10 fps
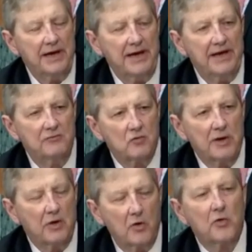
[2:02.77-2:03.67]
and
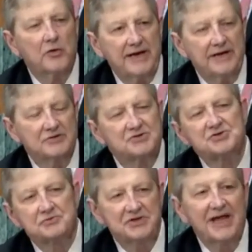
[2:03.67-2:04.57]

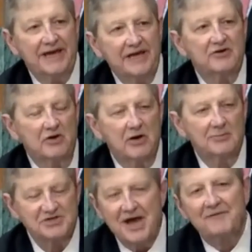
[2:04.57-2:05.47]
earnings, net
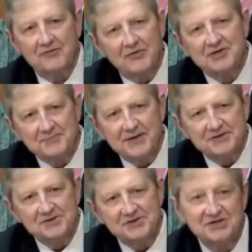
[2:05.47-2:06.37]
income, is after
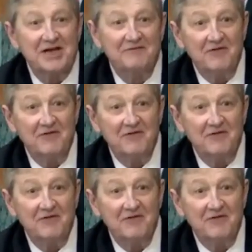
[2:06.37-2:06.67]
expenses. Is that